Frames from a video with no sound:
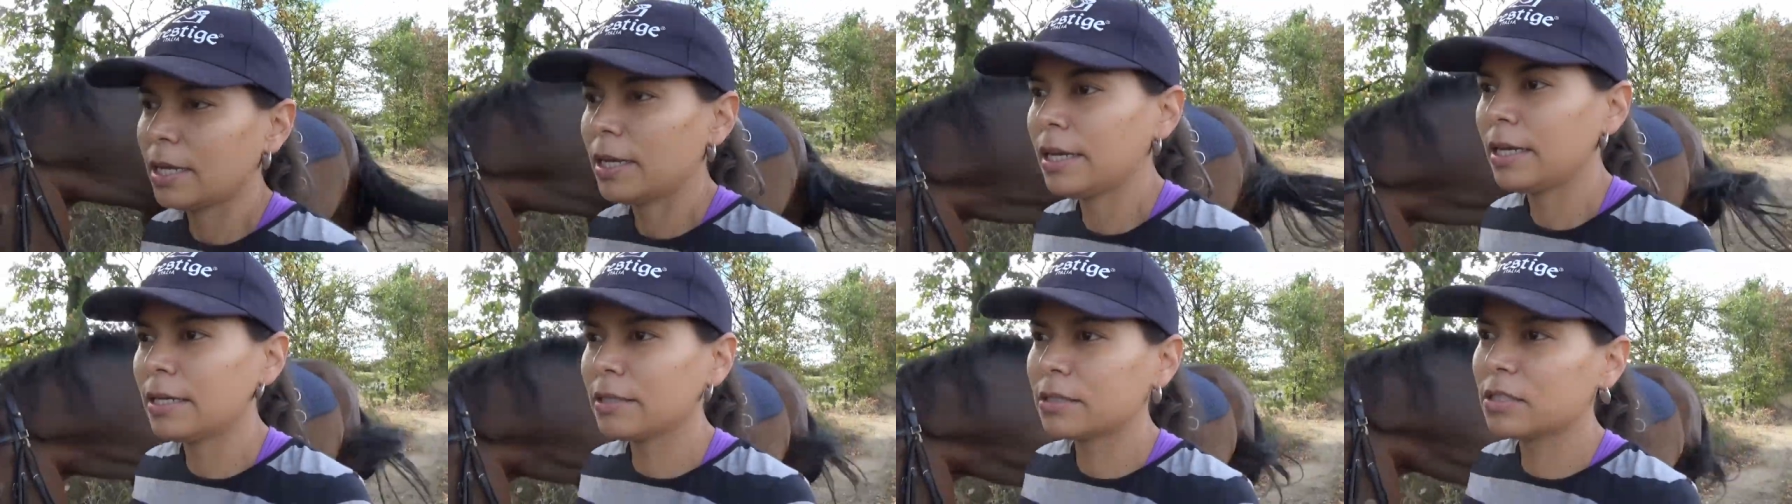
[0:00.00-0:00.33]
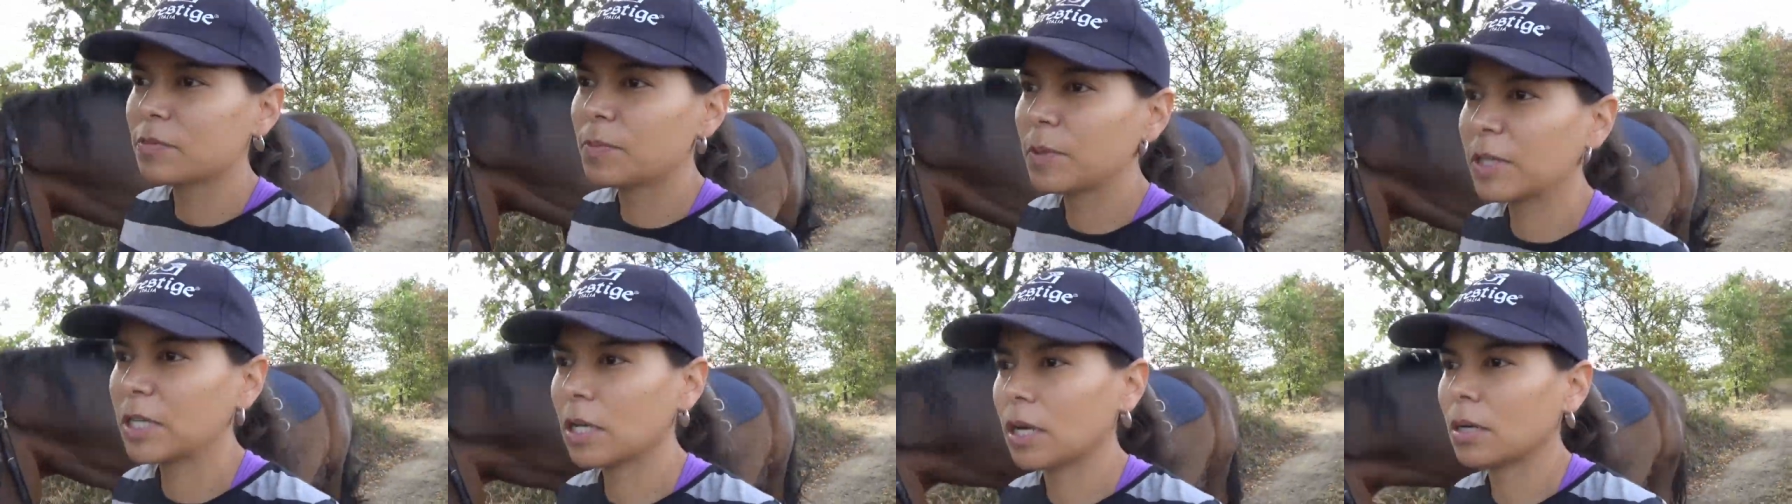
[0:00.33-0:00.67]

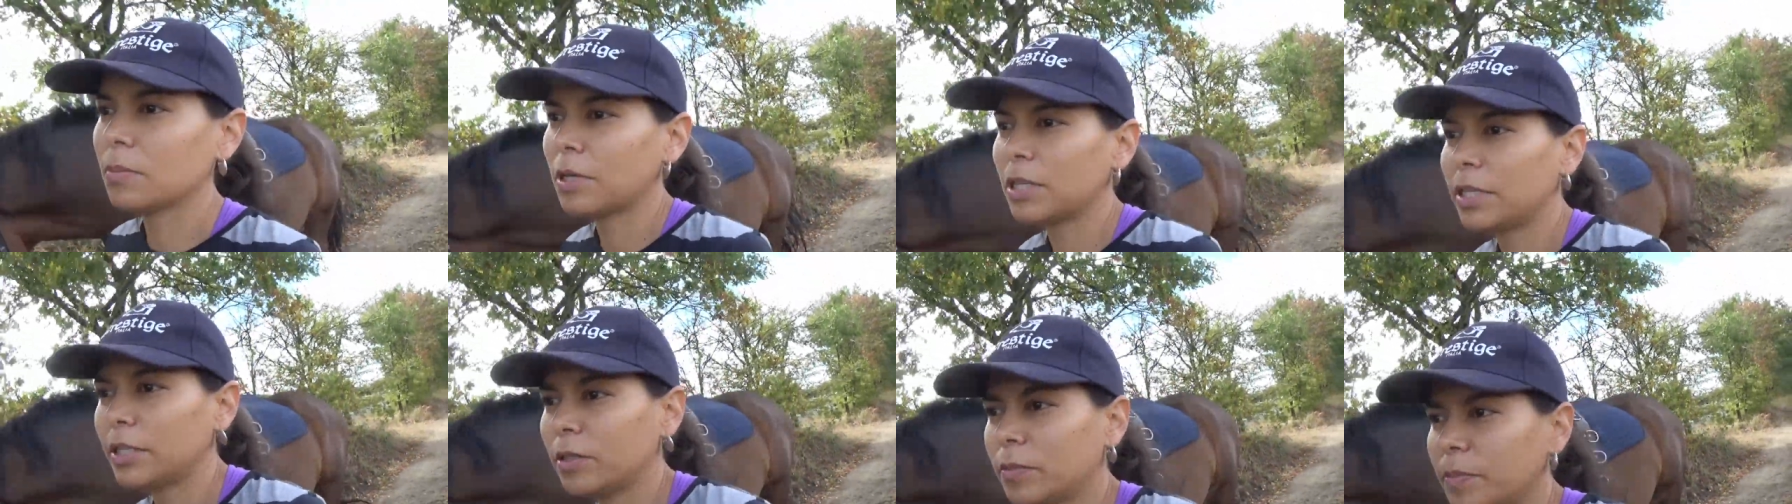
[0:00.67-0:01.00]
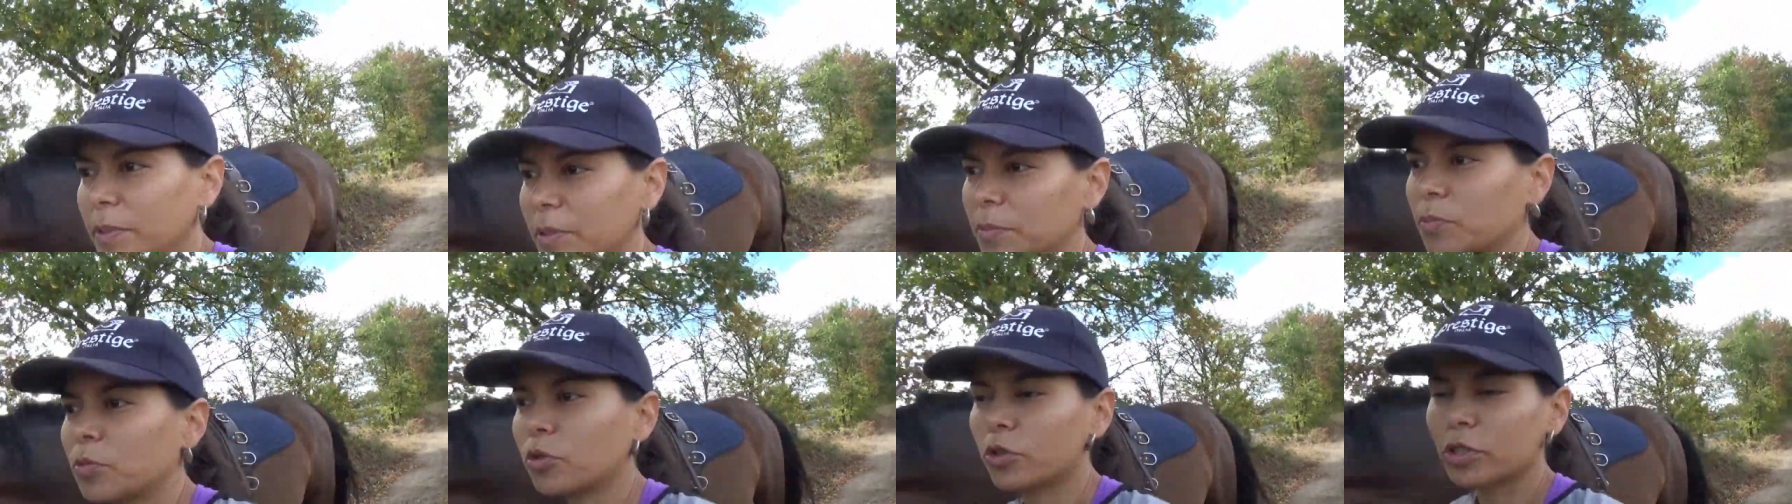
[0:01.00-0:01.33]
it's become a little
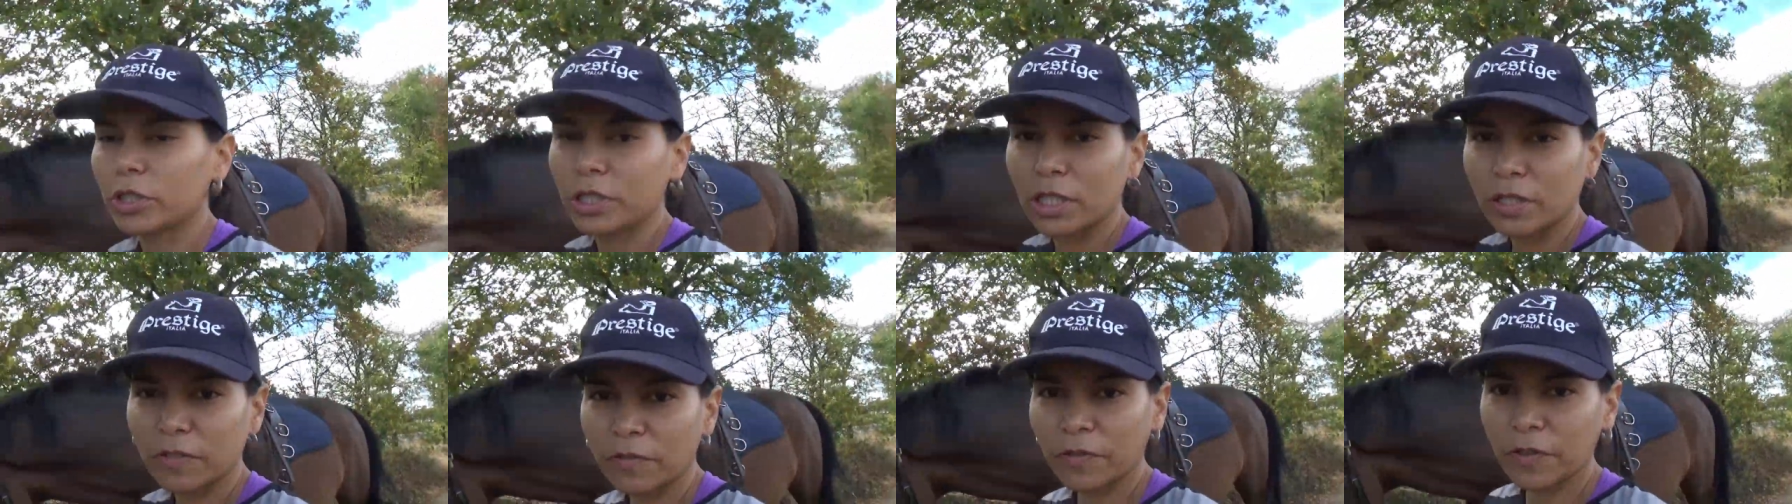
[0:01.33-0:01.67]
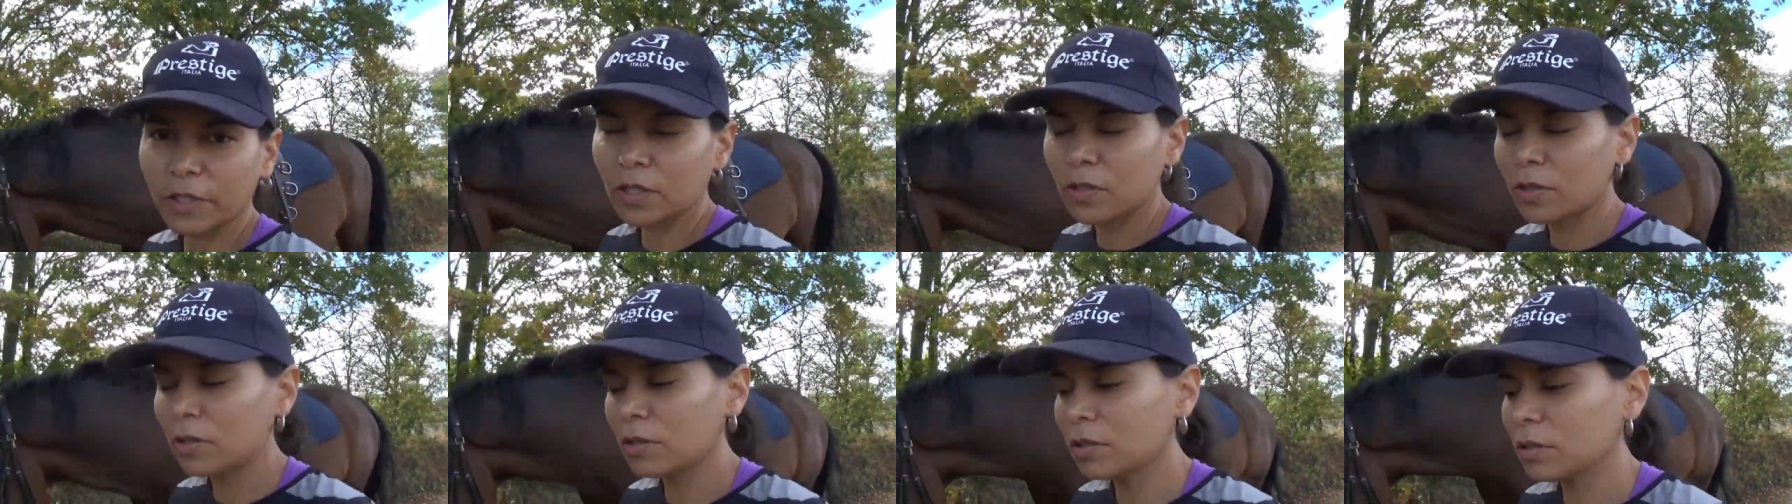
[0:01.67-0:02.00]
bit more
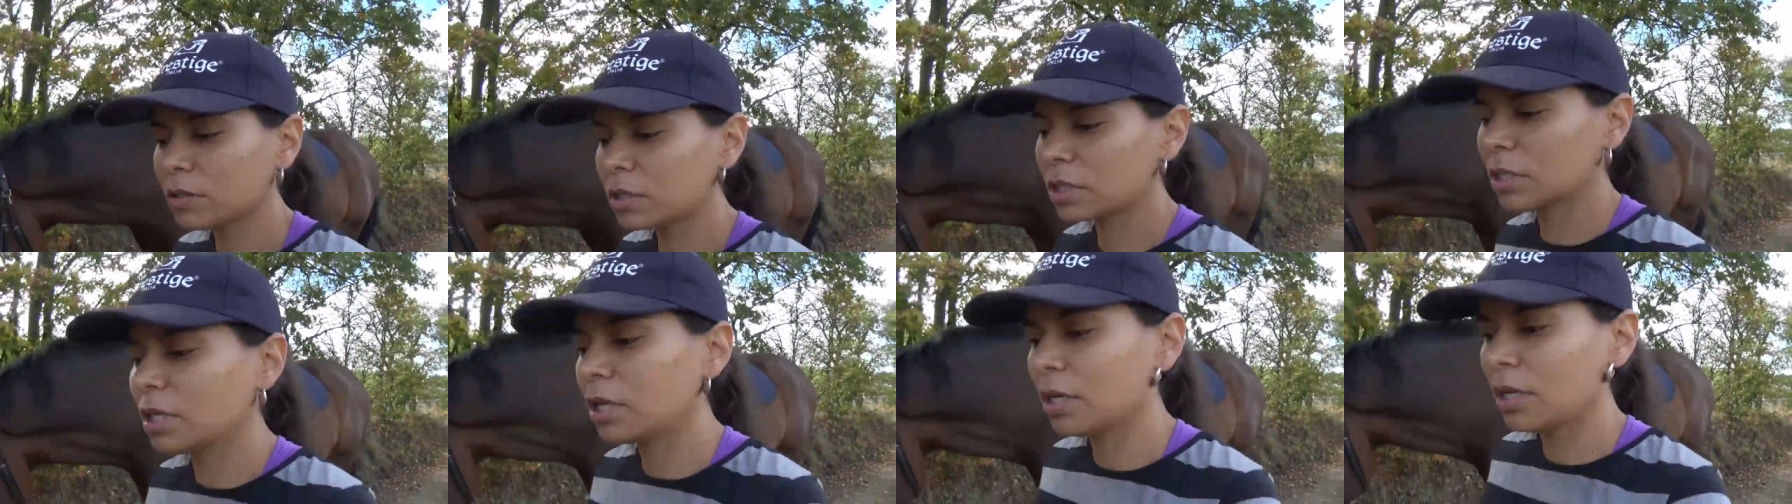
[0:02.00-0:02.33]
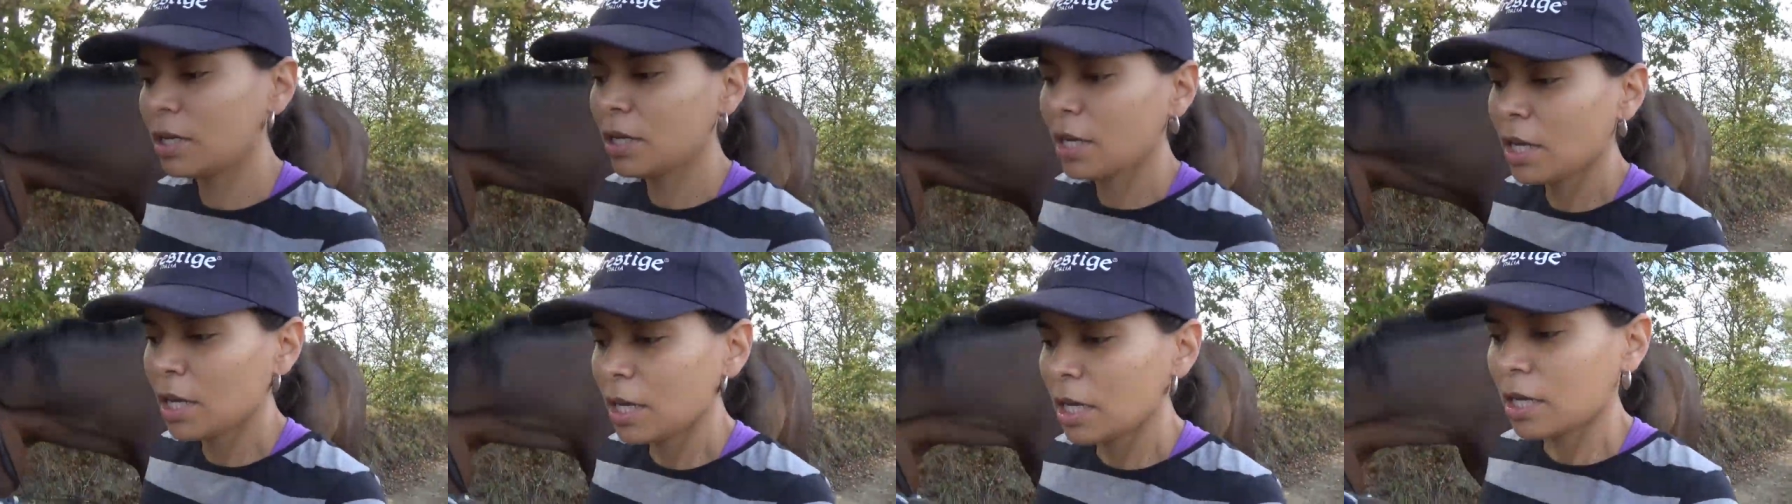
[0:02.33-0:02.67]
difficult
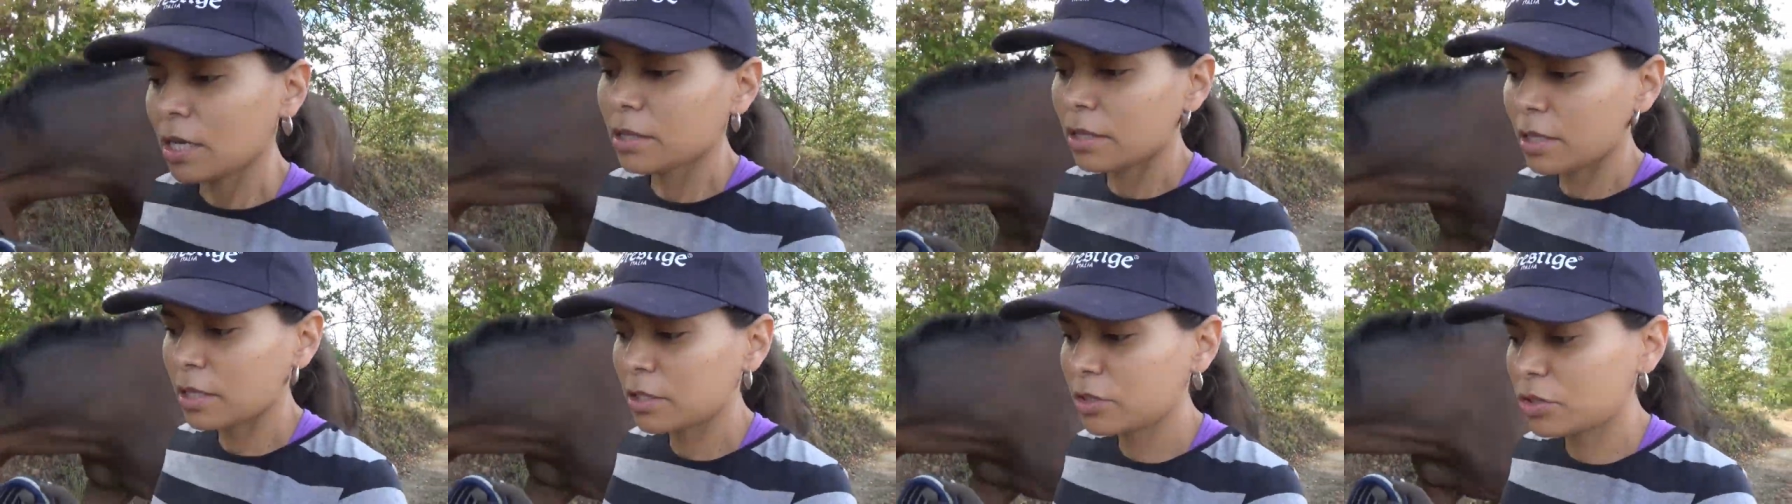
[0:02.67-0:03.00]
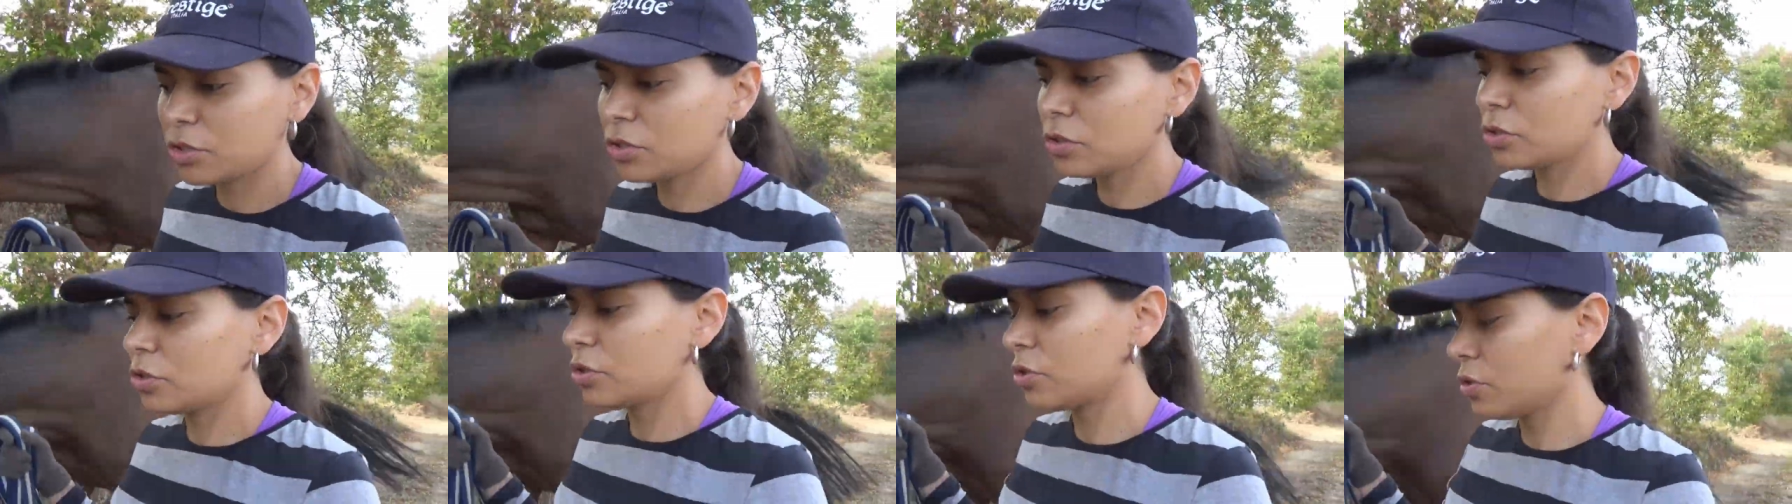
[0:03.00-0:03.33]

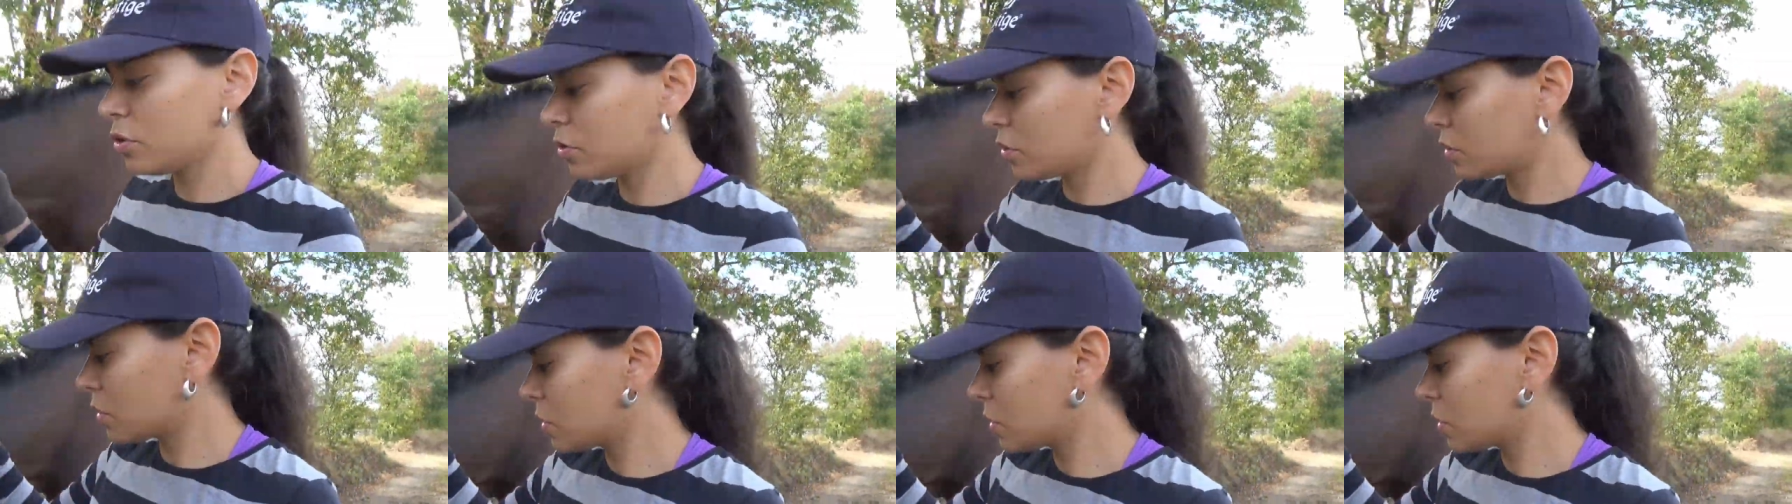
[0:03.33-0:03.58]
that you should